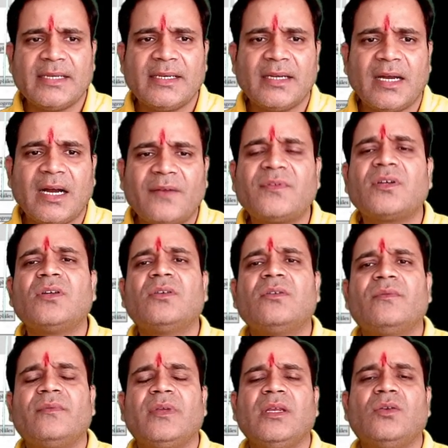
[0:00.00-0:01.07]
after
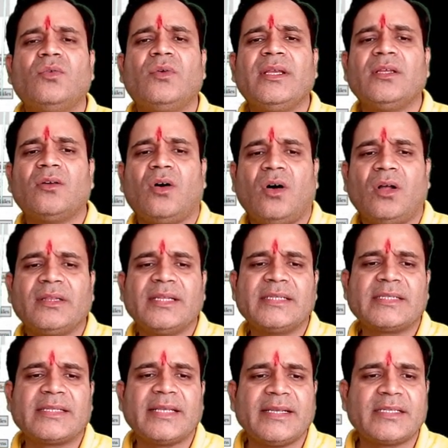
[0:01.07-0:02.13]
we knowing all these
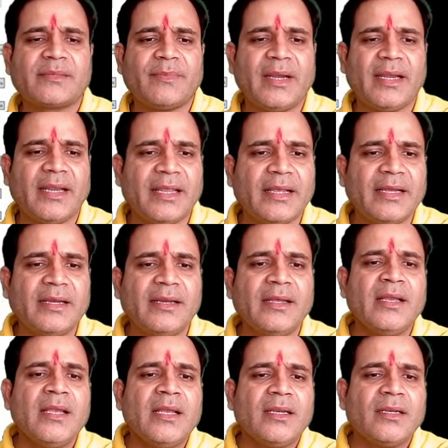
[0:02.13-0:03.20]
things, my dear,
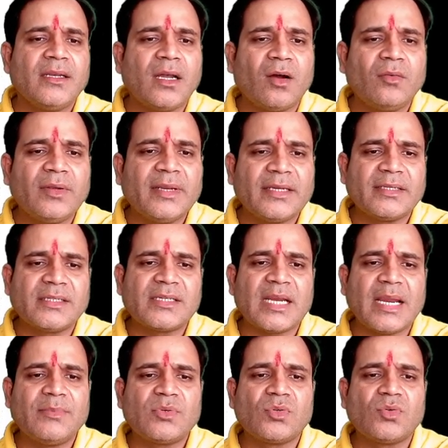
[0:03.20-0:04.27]
now here the
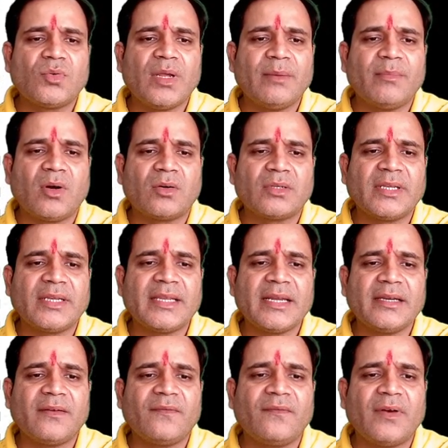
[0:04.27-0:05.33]
time to know about the
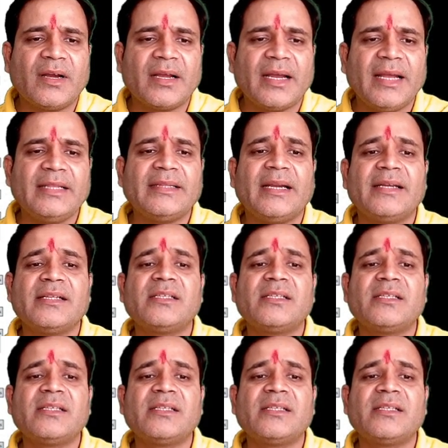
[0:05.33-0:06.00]
kingdom fungi, that is